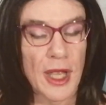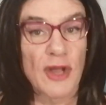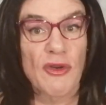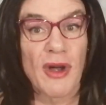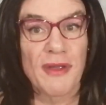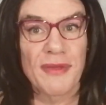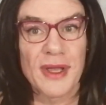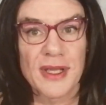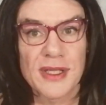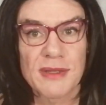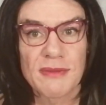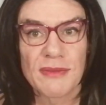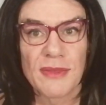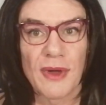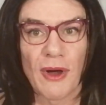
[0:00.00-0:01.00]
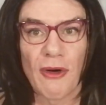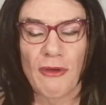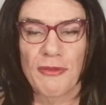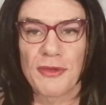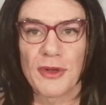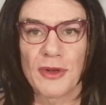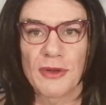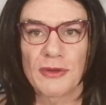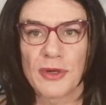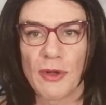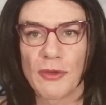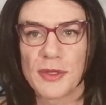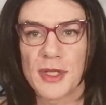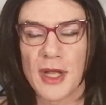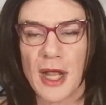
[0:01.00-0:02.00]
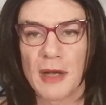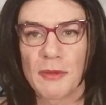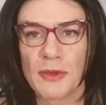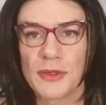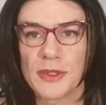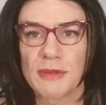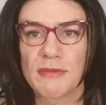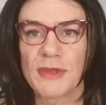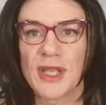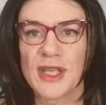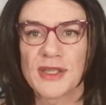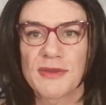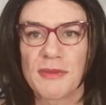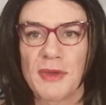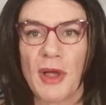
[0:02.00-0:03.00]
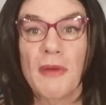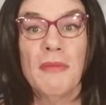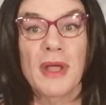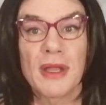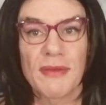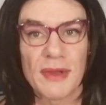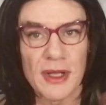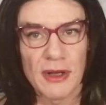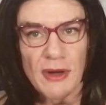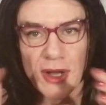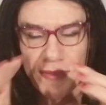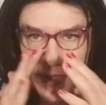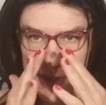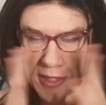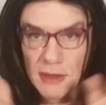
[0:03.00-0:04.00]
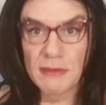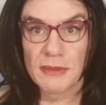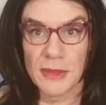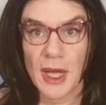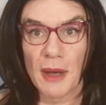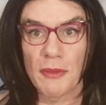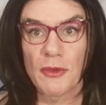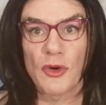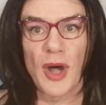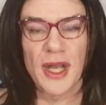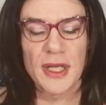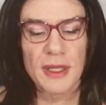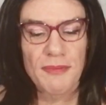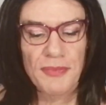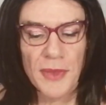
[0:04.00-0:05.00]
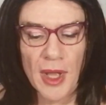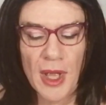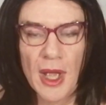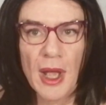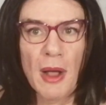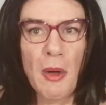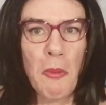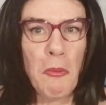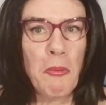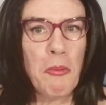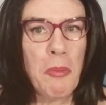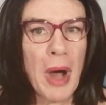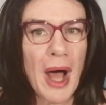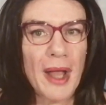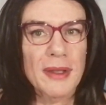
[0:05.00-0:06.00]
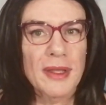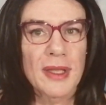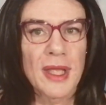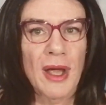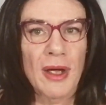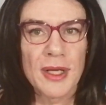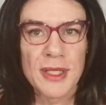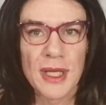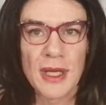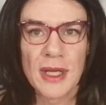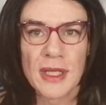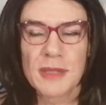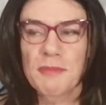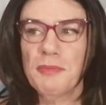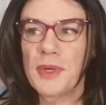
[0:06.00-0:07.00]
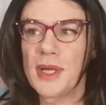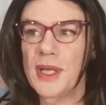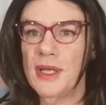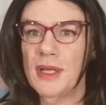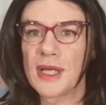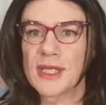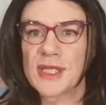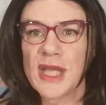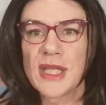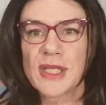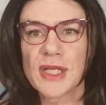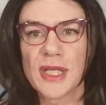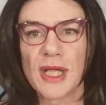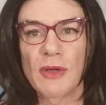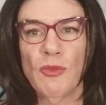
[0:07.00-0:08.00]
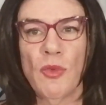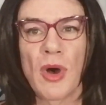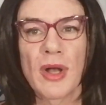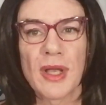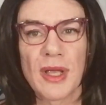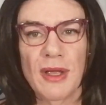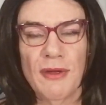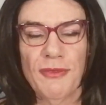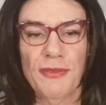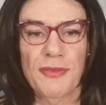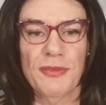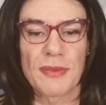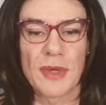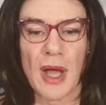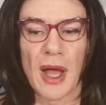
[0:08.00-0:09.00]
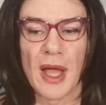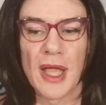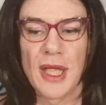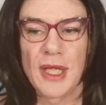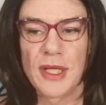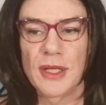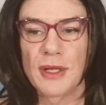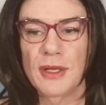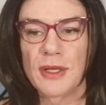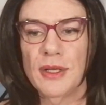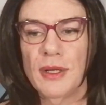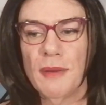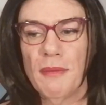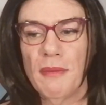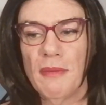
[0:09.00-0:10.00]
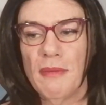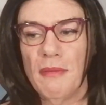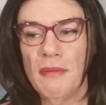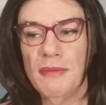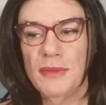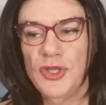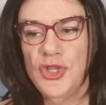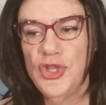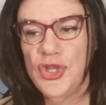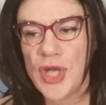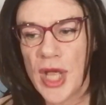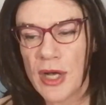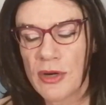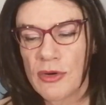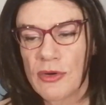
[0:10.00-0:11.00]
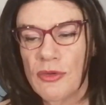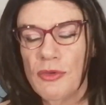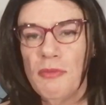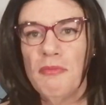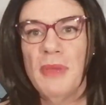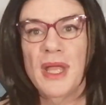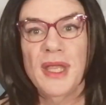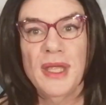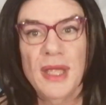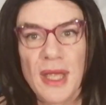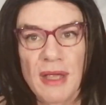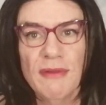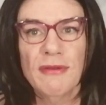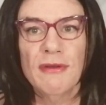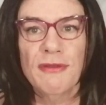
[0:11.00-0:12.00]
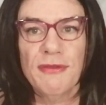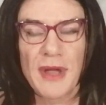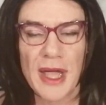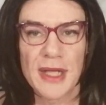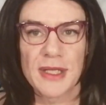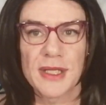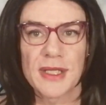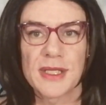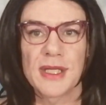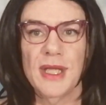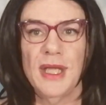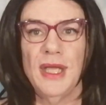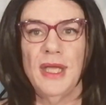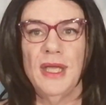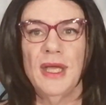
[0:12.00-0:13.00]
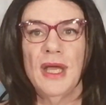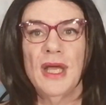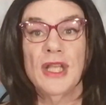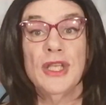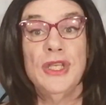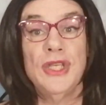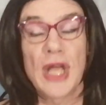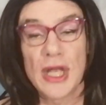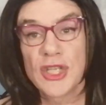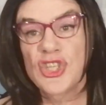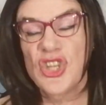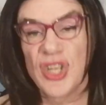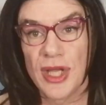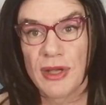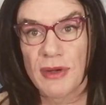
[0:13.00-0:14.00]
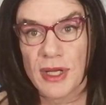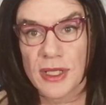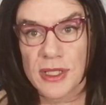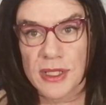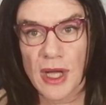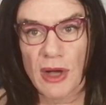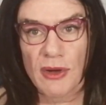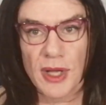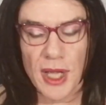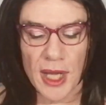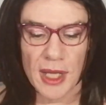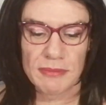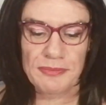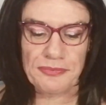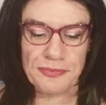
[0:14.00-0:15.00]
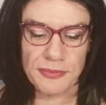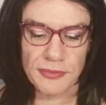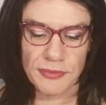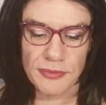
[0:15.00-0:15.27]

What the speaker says: engravings of, you know, trolls and animals and things from, you know, medieval engravings. So, yeah, great. But the idea has been essentially, what if a general medieval fantasy dungeoneering style game